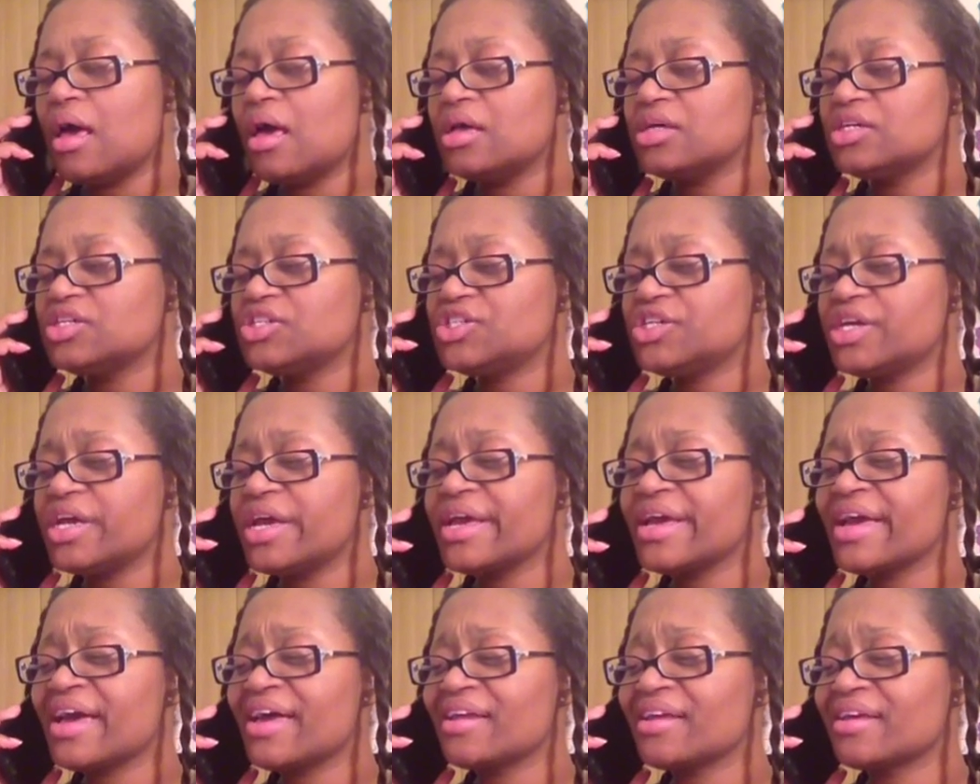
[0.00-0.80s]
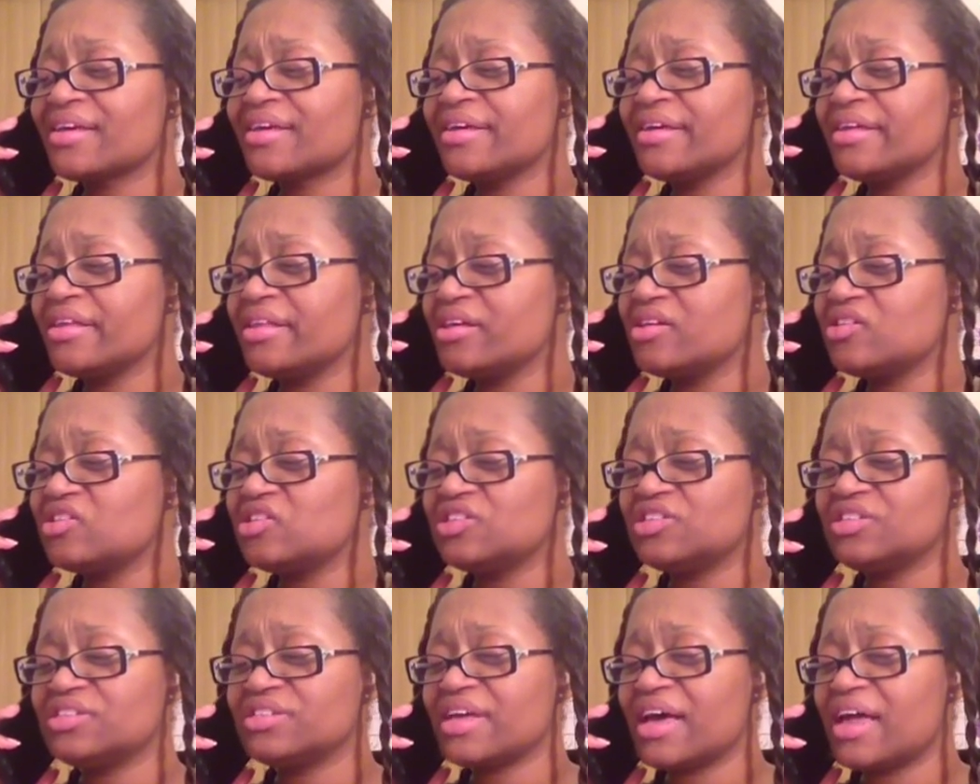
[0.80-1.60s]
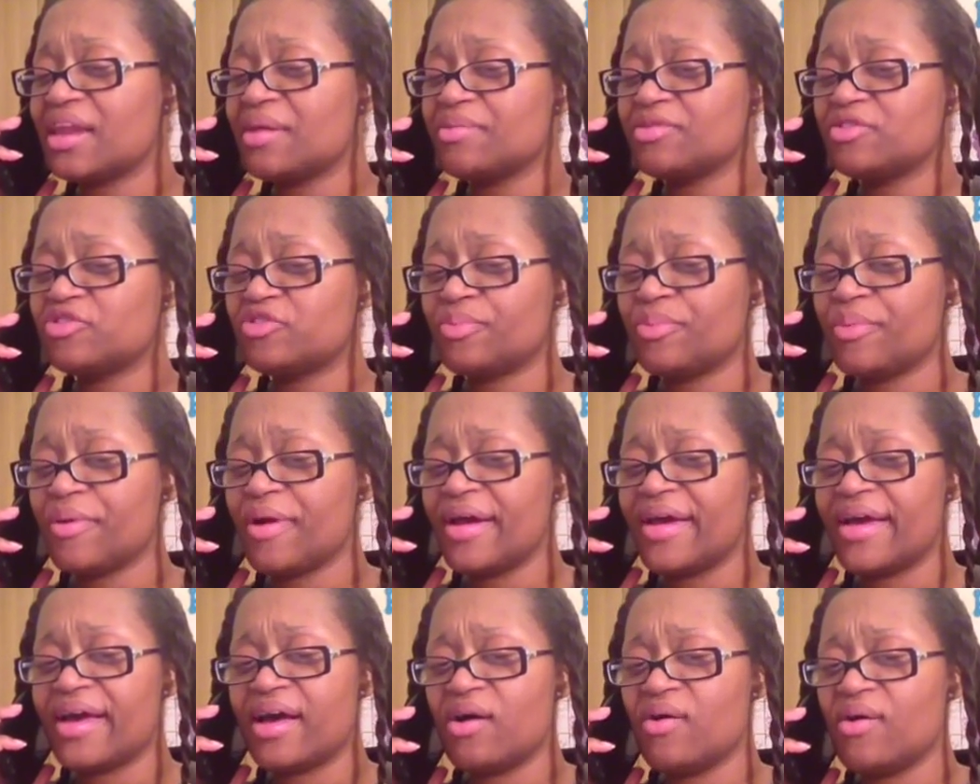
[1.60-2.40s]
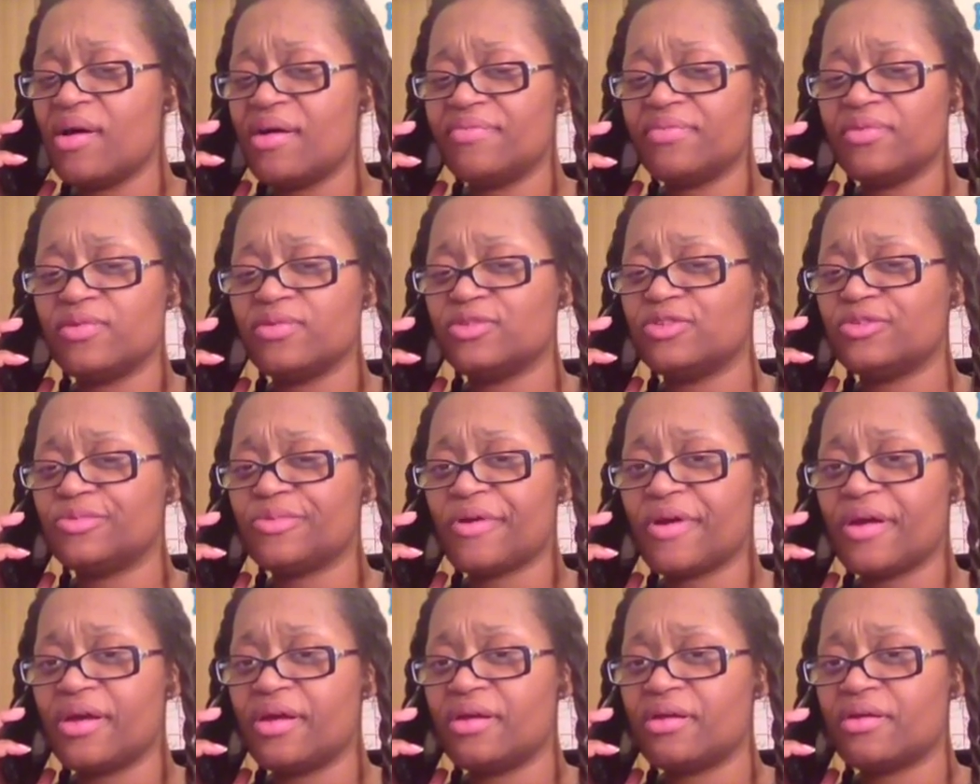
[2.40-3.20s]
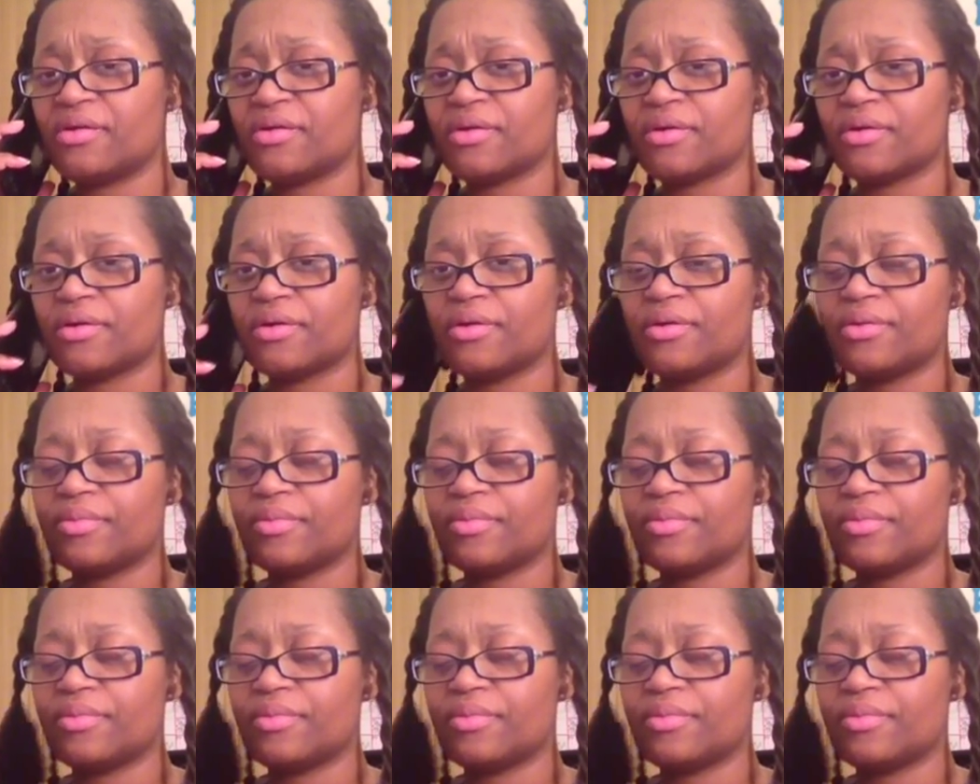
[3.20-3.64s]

She ain't got to kill it. She just got to spray. I don't have no spray here.